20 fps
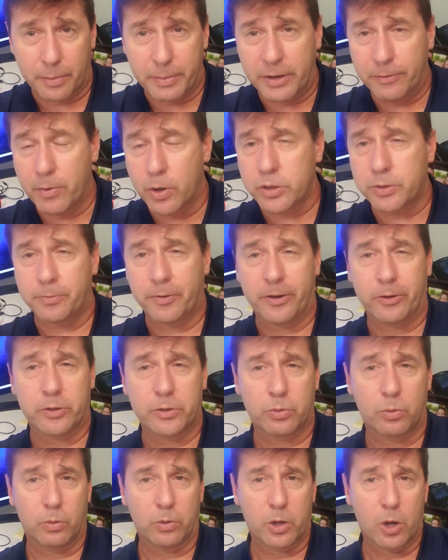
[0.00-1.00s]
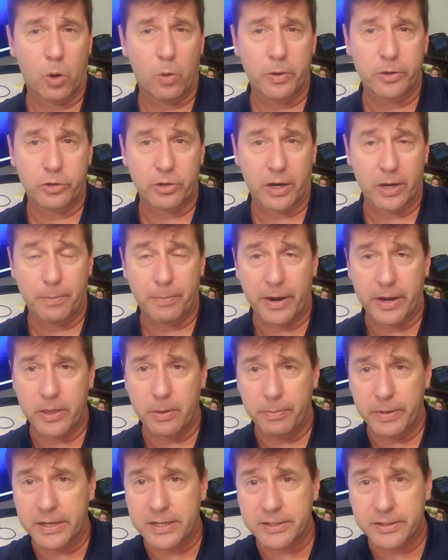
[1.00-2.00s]
Most folks go and try to buy the
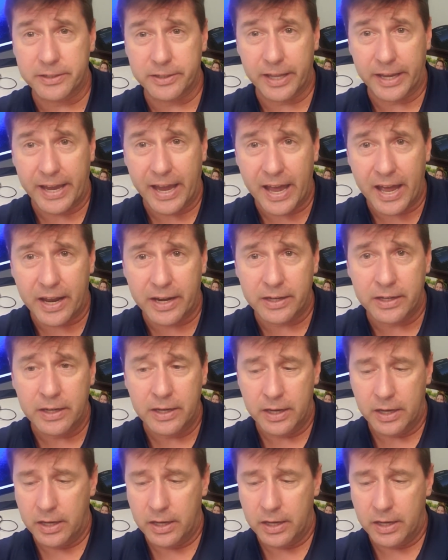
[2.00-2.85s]
biggest thing they can,